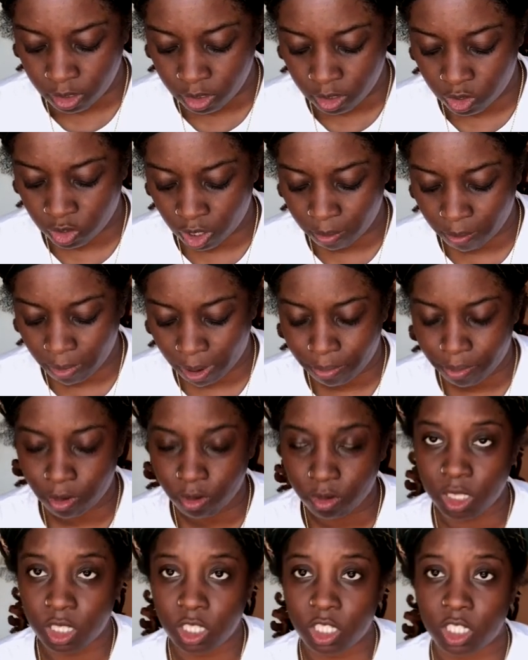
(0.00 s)
drink my
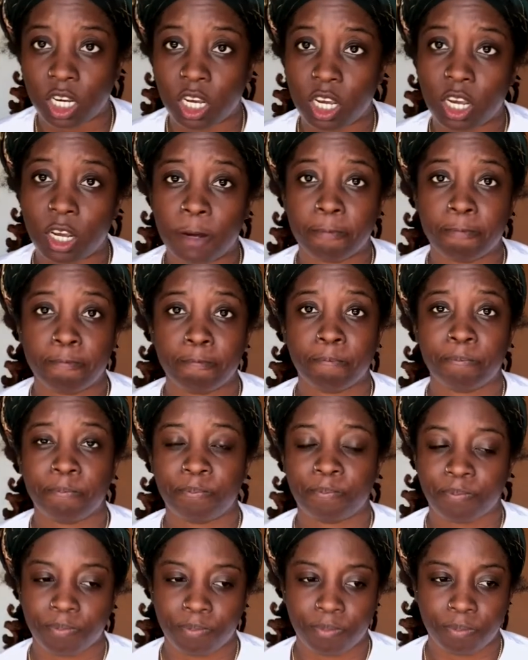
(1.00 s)
protein shake
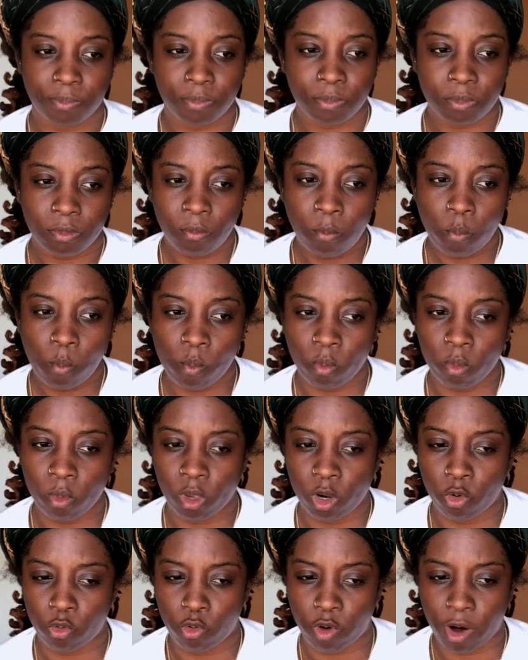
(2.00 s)

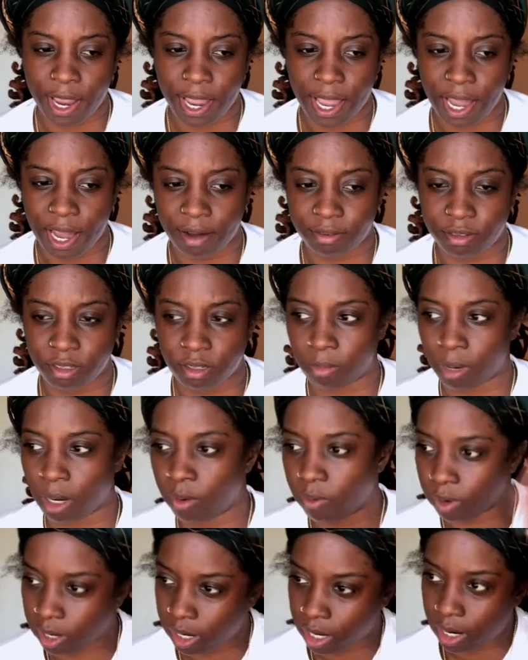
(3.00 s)
right after my
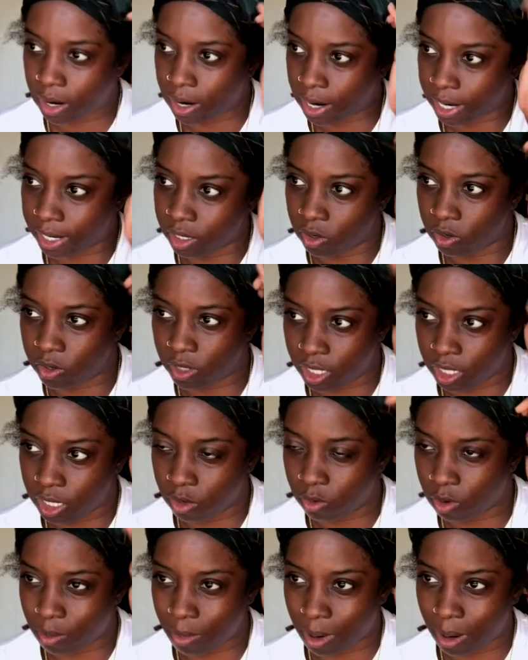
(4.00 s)
workout. I don't eat
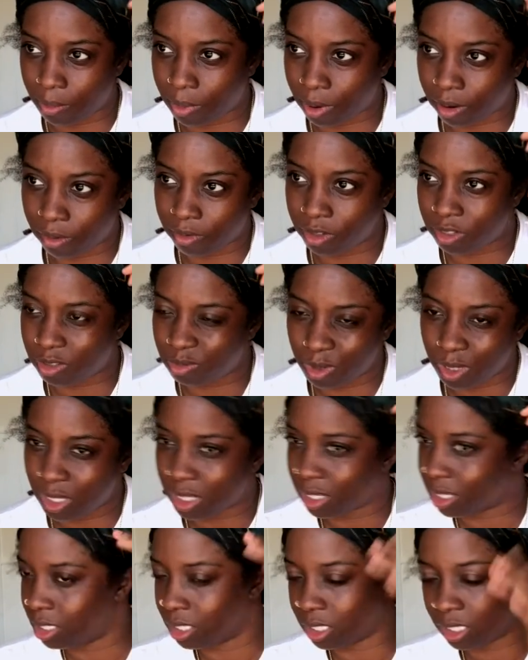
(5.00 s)
it with my breakfast
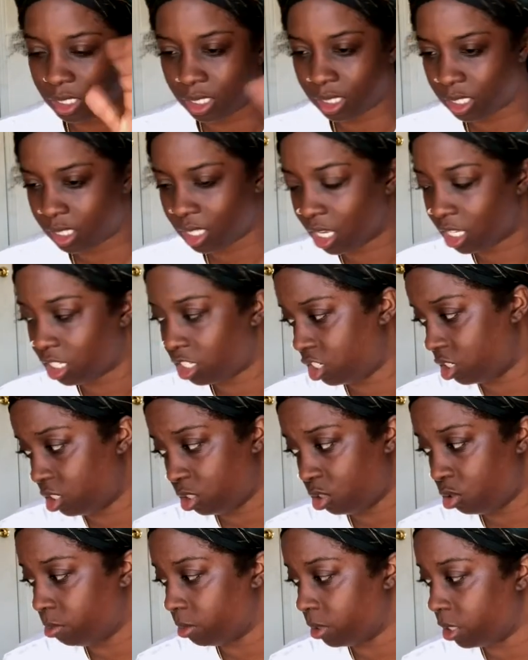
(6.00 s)
because that's
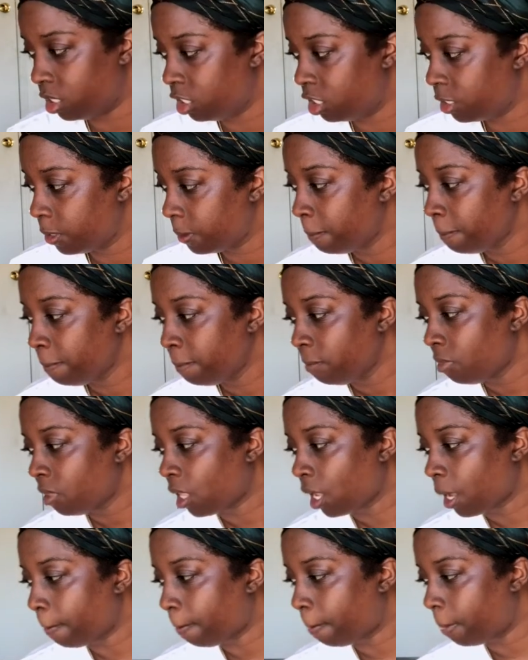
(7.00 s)
just too much.
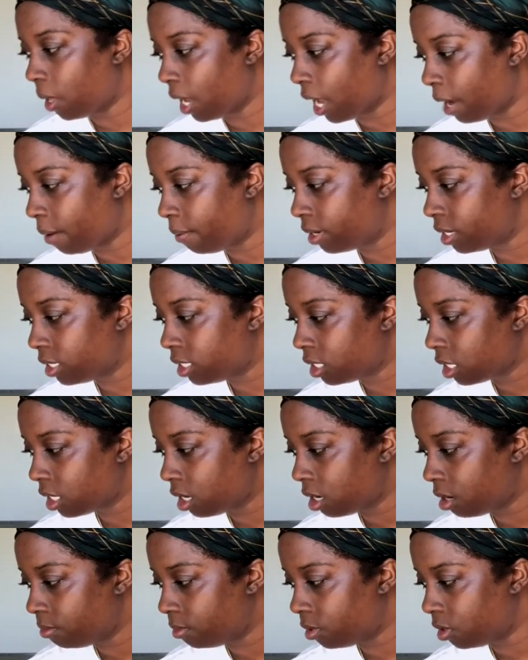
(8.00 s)
But I wanted to
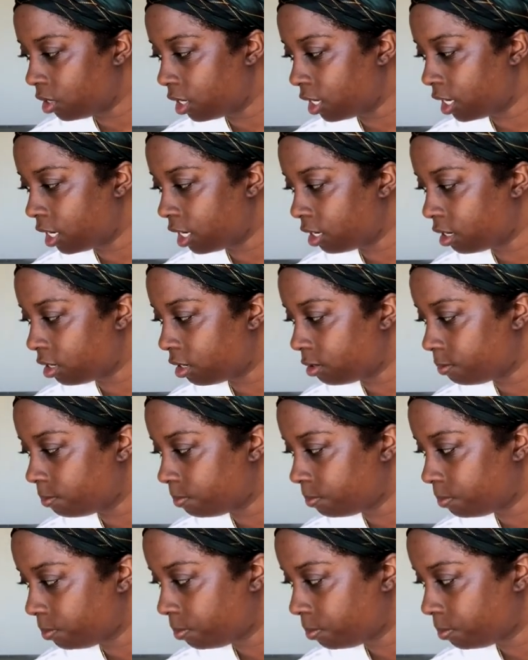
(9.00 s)
come on here